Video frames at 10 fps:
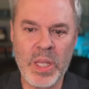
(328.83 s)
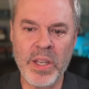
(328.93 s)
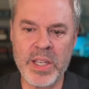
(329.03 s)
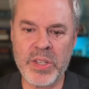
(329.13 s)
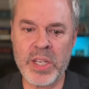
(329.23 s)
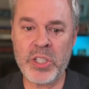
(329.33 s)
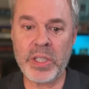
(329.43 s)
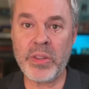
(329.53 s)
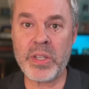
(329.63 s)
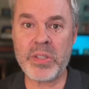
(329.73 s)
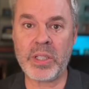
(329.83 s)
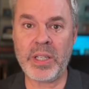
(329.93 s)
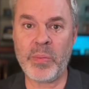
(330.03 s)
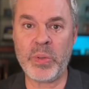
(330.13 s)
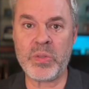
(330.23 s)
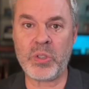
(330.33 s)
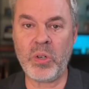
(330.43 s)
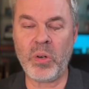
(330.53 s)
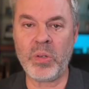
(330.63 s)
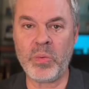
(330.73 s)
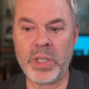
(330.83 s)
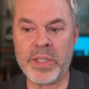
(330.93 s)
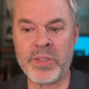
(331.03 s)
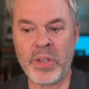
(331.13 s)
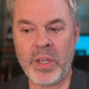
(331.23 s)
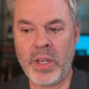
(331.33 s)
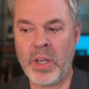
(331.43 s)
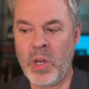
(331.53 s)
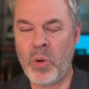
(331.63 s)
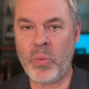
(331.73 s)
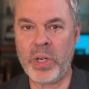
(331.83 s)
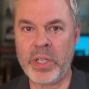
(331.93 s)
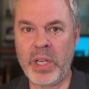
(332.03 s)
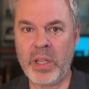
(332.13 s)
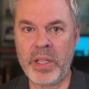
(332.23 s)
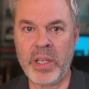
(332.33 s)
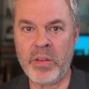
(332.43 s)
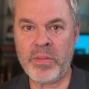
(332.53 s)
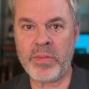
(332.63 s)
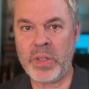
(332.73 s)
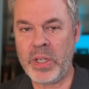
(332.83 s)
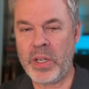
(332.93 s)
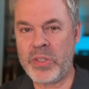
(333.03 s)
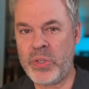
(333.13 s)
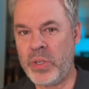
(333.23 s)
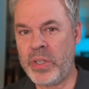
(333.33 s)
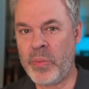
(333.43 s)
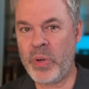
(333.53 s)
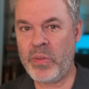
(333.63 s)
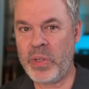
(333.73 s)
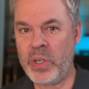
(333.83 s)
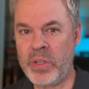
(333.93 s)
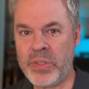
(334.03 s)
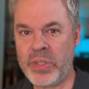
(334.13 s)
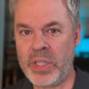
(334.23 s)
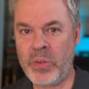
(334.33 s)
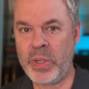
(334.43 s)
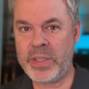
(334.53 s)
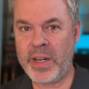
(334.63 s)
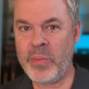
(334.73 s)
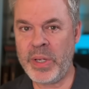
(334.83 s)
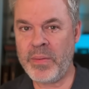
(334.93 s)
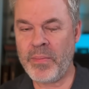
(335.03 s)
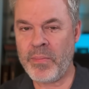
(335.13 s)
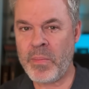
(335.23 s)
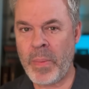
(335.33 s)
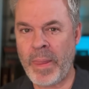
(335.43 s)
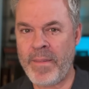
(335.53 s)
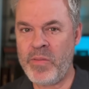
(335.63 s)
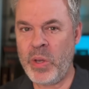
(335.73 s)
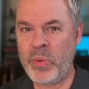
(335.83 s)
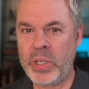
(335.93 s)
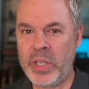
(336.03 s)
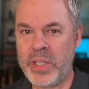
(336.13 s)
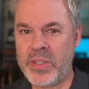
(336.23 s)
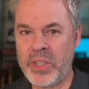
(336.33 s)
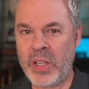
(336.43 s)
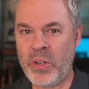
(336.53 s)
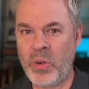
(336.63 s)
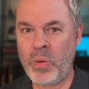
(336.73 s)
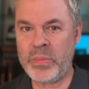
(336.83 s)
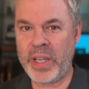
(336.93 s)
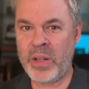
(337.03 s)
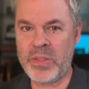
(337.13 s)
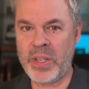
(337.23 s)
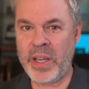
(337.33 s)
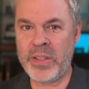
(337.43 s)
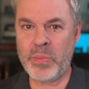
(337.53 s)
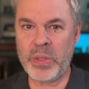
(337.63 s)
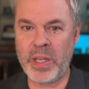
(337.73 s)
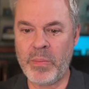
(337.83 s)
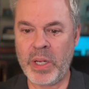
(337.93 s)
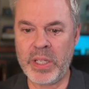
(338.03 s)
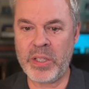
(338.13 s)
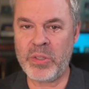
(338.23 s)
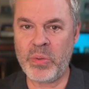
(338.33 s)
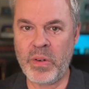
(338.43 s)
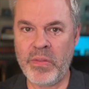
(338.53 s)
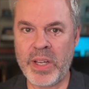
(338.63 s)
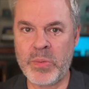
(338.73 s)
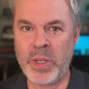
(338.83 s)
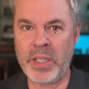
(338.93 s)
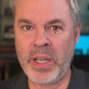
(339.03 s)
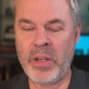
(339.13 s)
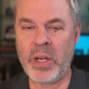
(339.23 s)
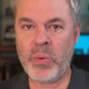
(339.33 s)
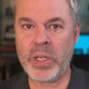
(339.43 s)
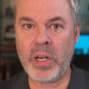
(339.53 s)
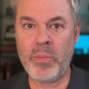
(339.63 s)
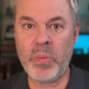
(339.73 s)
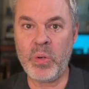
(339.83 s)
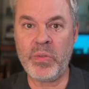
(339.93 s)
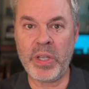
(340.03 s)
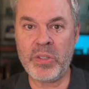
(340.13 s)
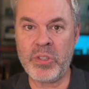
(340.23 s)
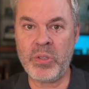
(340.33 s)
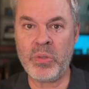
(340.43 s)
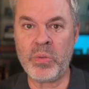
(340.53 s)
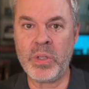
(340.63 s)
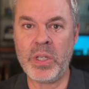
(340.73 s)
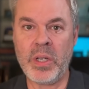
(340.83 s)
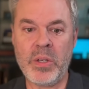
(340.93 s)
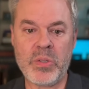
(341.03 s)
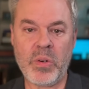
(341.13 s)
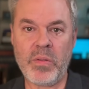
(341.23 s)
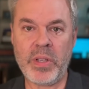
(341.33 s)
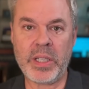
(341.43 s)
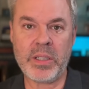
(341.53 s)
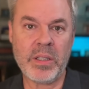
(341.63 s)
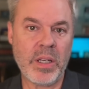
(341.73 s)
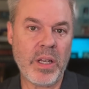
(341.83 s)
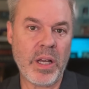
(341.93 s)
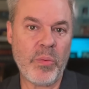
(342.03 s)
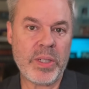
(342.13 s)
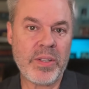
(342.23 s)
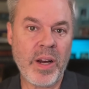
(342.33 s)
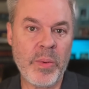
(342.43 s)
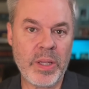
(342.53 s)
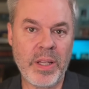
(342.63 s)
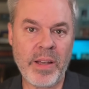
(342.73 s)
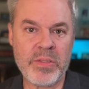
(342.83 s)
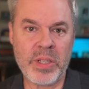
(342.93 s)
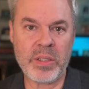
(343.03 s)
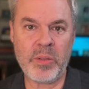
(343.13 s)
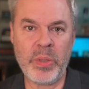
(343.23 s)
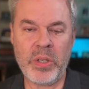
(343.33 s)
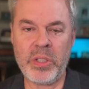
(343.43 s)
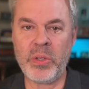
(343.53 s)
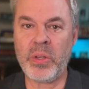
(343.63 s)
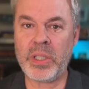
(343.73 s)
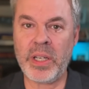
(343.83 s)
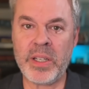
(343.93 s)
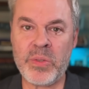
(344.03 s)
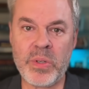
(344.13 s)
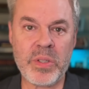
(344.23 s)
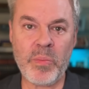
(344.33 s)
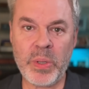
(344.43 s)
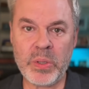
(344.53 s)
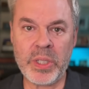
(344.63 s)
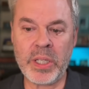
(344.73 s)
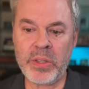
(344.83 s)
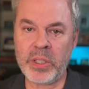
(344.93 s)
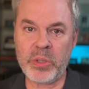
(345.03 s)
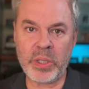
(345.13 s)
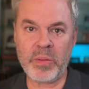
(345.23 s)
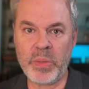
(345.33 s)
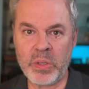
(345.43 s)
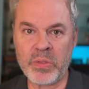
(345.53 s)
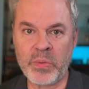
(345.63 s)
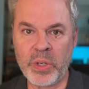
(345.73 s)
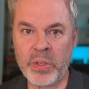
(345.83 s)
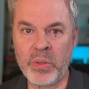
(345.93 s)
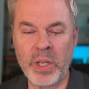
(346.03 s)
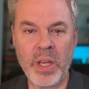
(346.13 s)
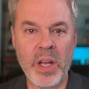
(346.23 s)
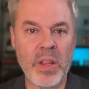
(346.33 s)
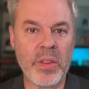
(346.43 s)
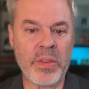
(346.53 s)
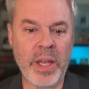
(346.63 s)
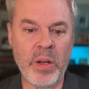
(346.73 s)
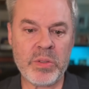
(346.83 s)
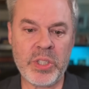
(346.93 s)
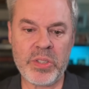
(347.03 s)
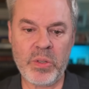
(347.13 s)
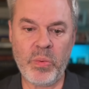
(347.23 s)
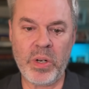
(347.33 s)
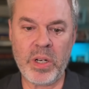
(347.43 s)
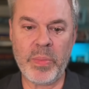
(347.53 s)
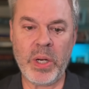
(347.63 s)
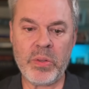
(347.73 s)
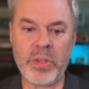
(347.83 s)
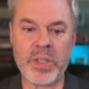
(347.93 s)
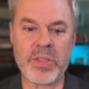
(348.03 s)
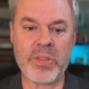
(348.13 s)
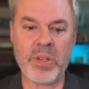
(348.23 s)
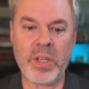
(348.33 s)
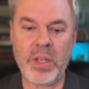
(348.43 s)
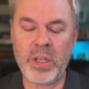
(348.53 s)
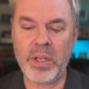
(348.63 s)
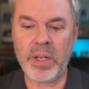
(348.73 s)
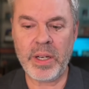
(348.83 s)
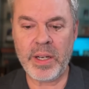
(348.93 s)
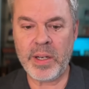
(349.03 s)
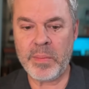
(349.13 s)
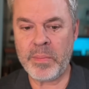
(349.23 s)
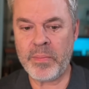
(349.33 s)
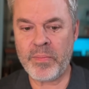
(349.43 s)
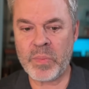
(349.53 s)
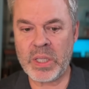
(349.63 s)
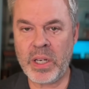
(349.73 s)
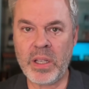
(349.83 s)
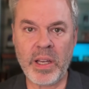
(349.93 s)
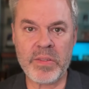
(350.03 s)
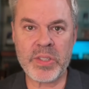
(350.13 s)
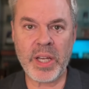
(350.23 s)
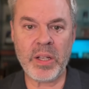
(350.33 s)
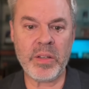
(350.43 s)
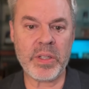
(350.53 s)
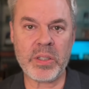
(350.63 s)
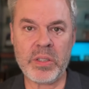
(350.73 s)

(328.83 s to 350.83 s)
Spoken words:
Essentially, this couple's goal was, we're going to live a certain number of years in retirement. Then we're going to sell our home, downsize, put that money into an investment account, and we're going to move into sort of like a retirement lifestyle community. You know, the kinds where it's a building and they're cooking meals for you. Now, just a word about this kind of lifestyle living.